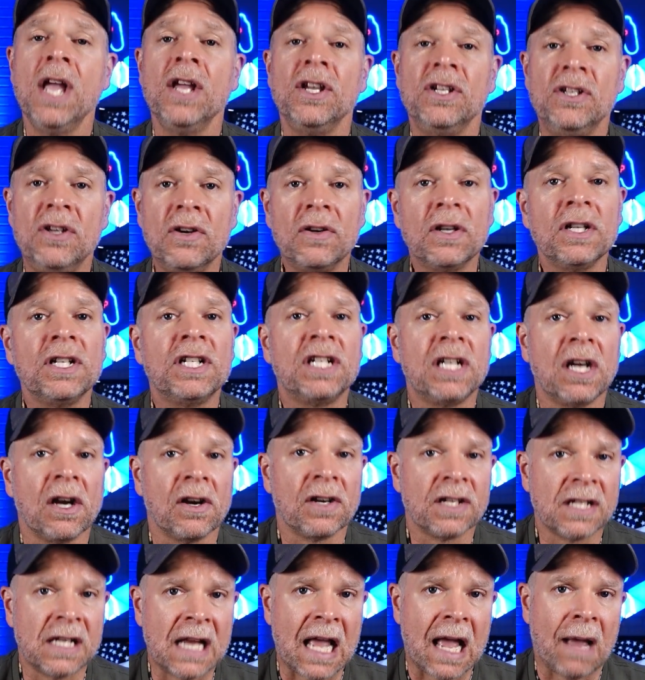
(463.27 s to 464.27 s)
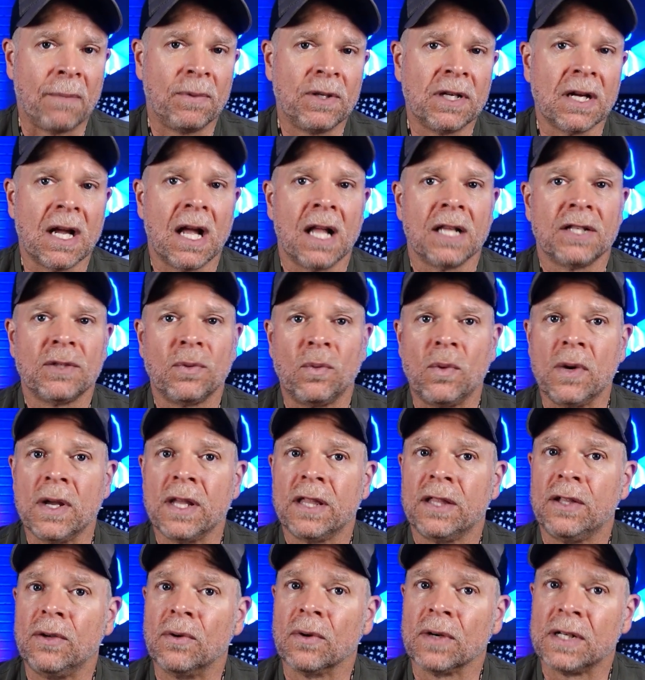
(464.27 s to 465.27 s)
You can share snapshots
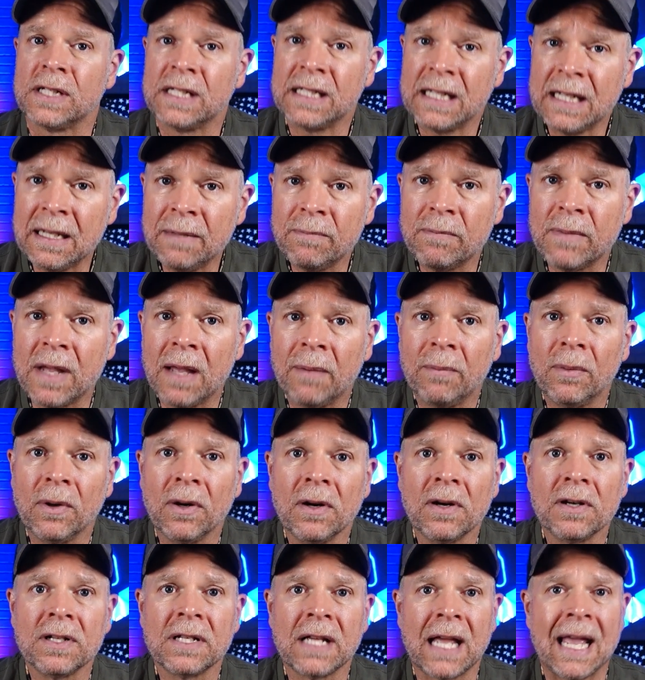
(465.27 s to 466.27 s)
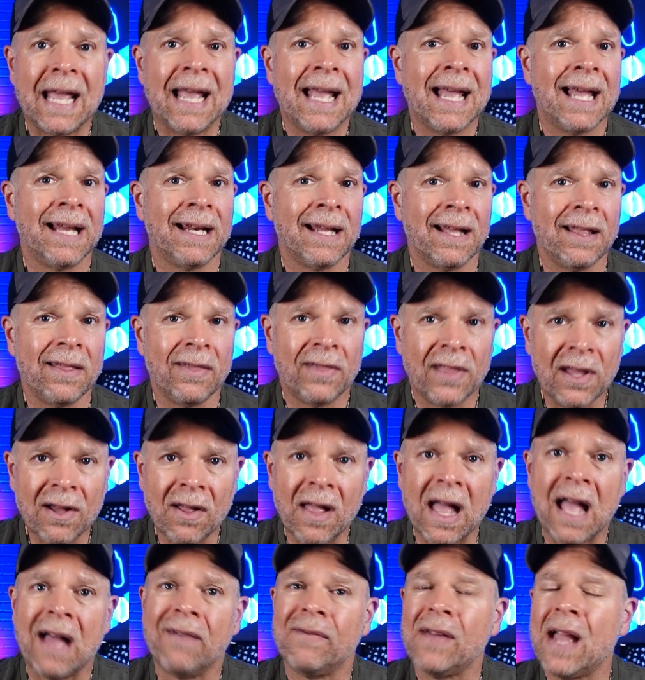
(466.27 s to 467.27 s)
with your team members and they'll
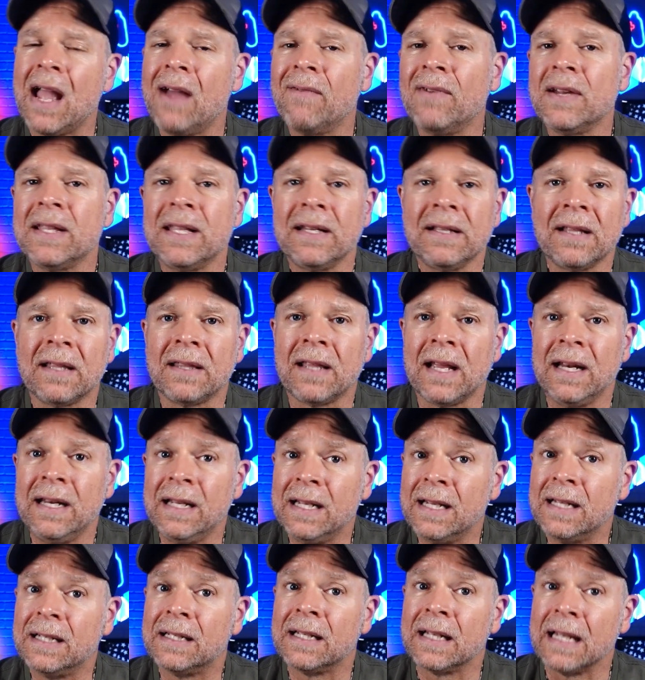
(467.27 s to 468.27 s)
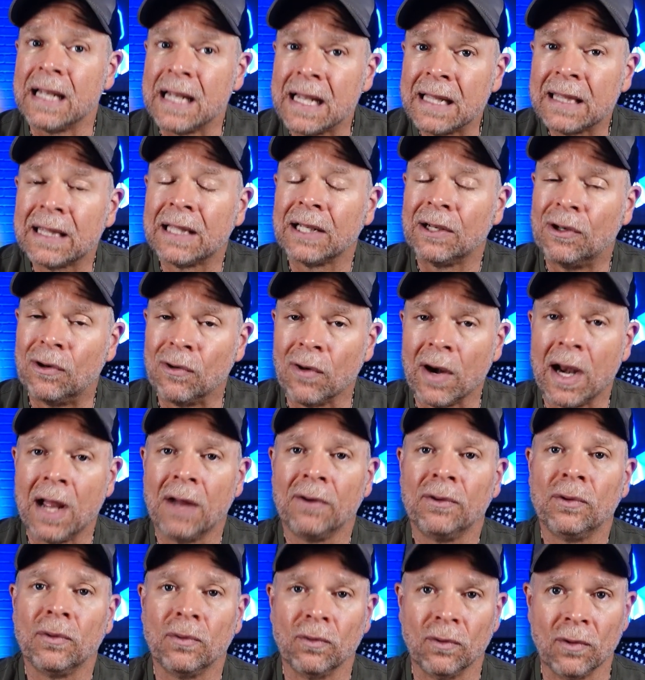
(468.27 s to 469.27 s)
have everything that they need to hit the
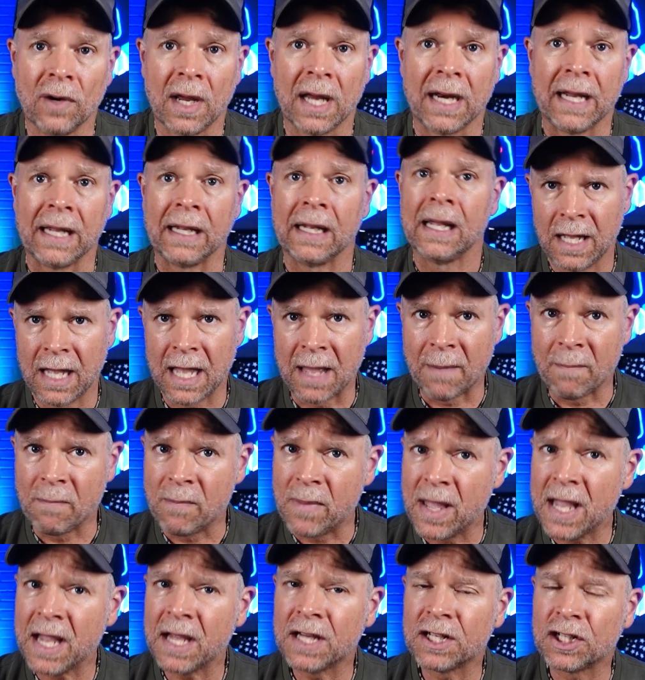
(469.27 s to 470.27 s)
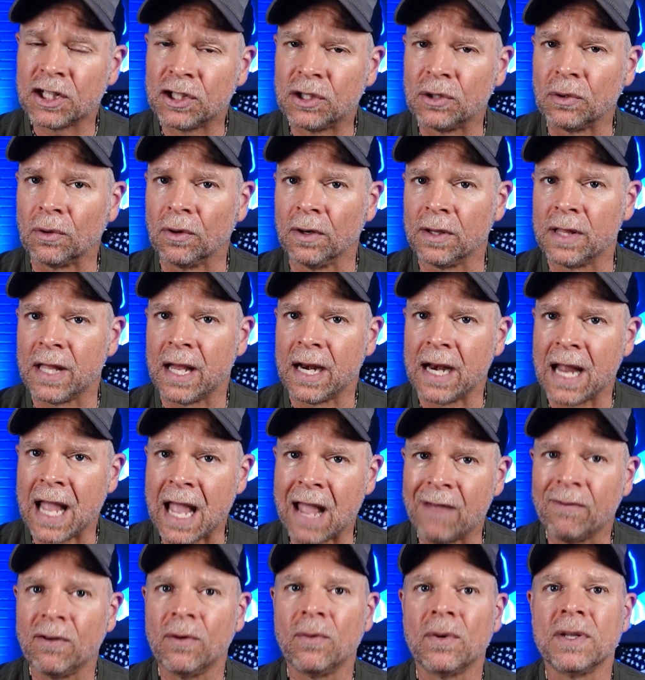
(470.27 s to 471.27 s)
ground running. It makes sure that
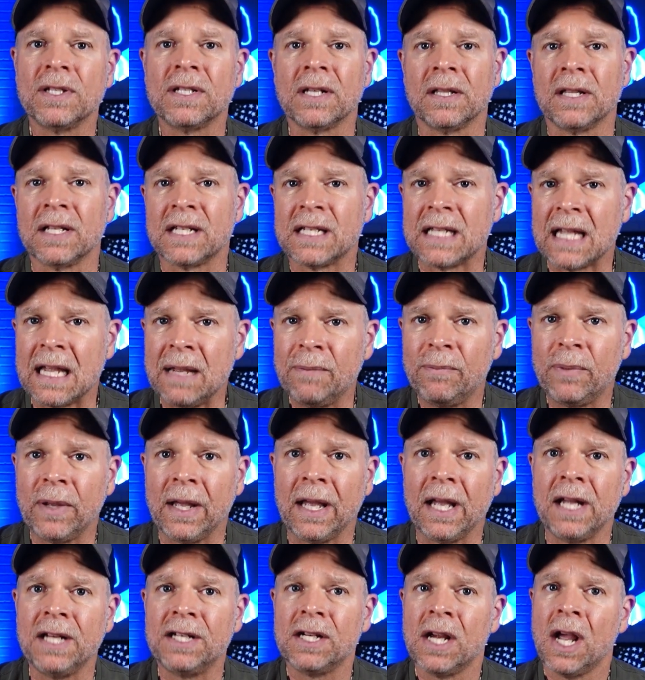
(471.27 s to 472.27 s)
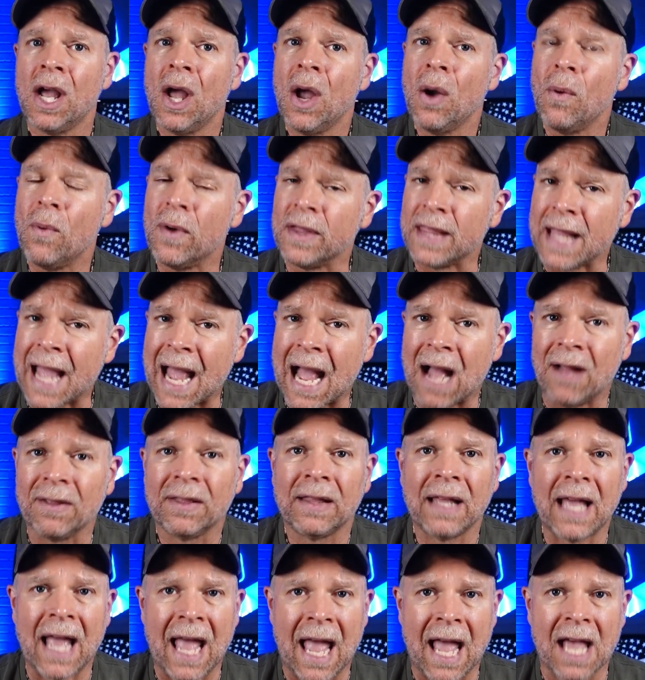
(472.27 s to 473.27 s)
everyone's on the same page without
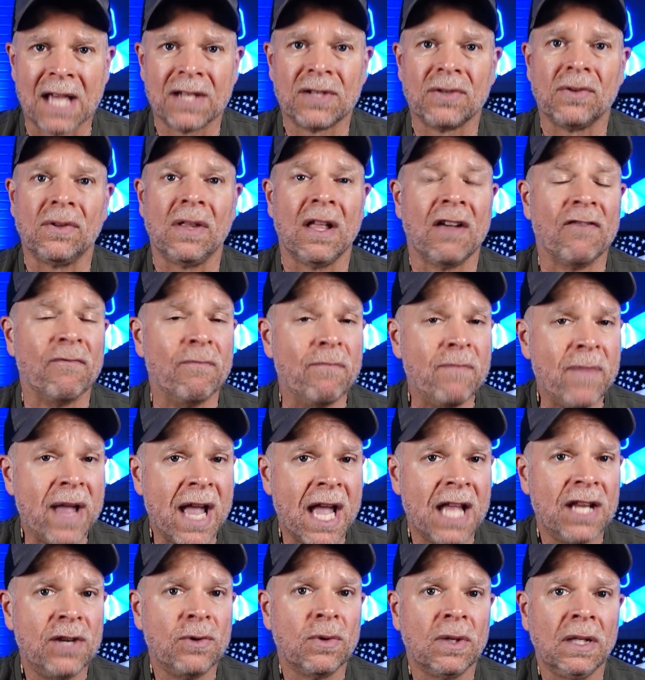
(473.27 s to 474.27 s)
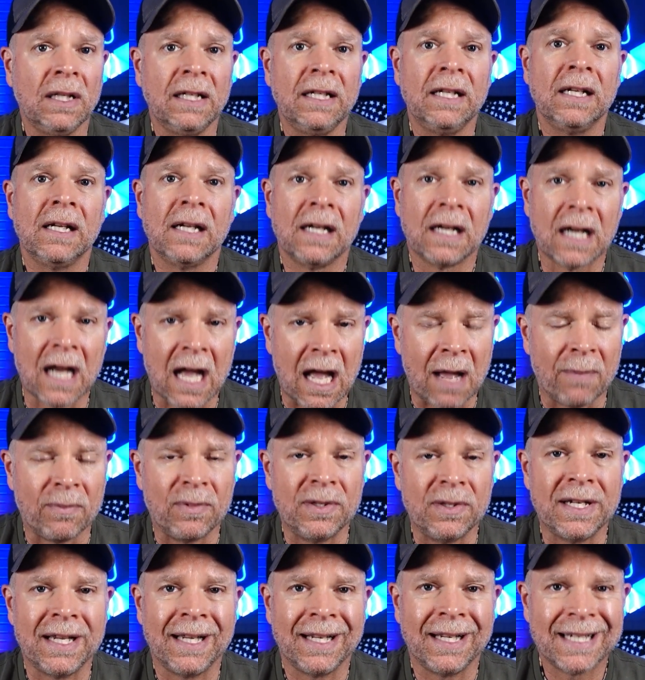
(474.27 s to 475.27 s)
the hassle of manually
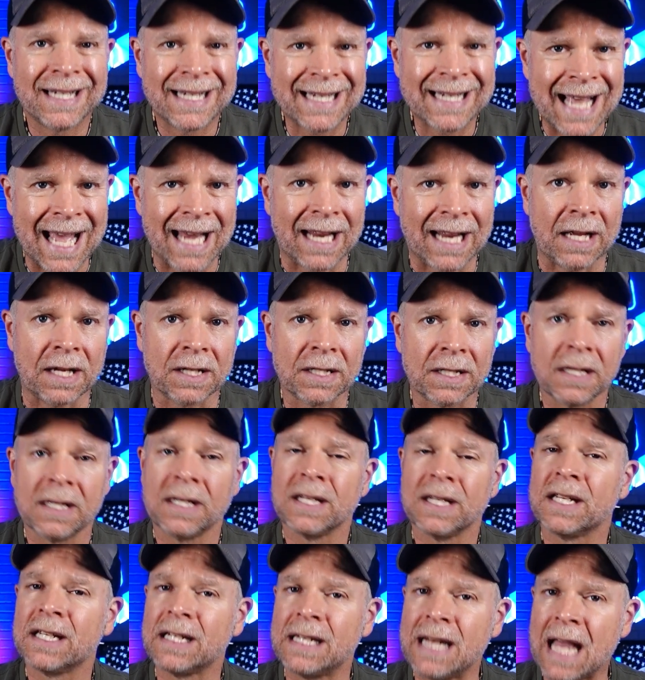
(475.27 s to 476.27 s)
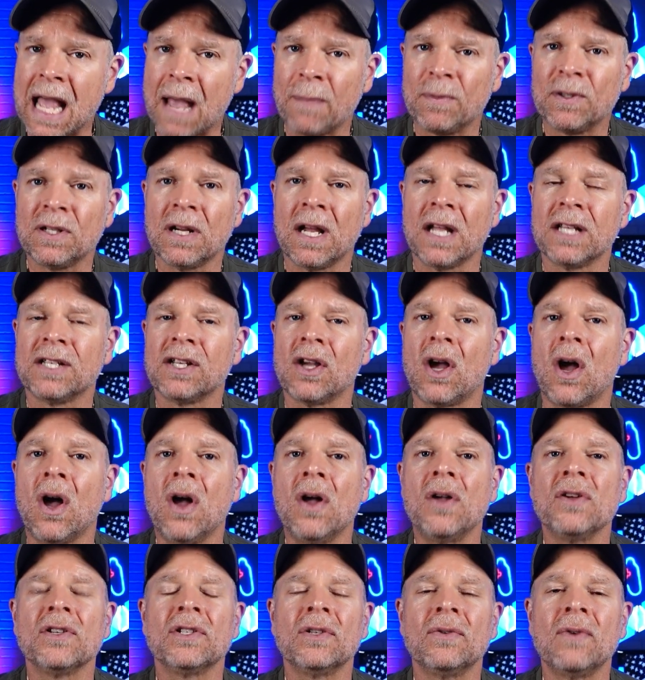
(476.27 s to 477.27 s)
copying settings. Snapshots
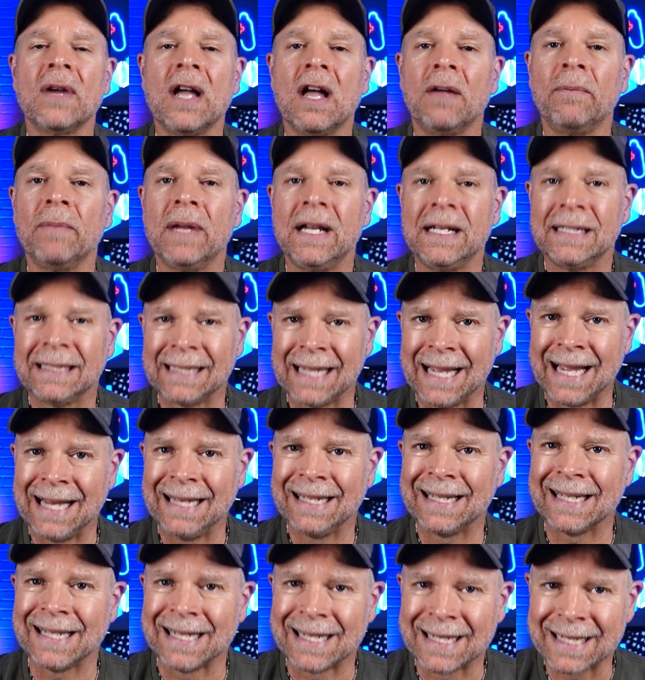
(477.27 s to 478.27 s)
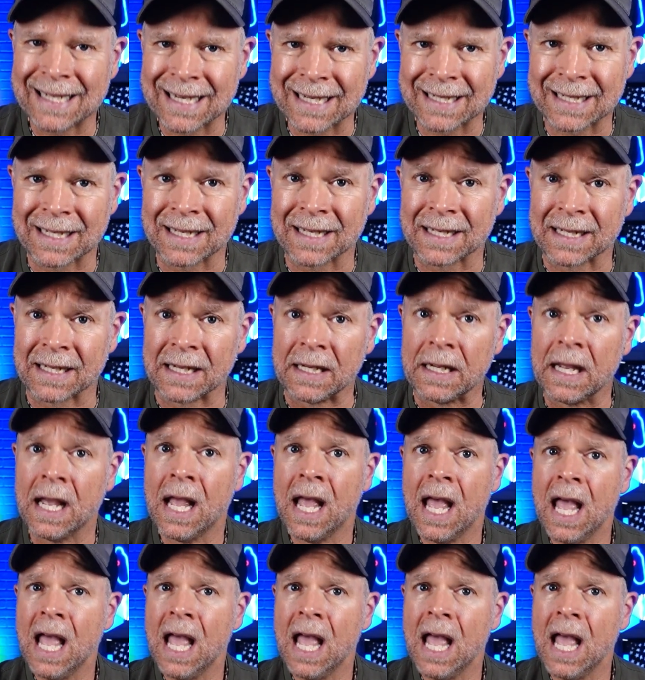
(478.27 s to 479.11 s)
also help maintain consistency.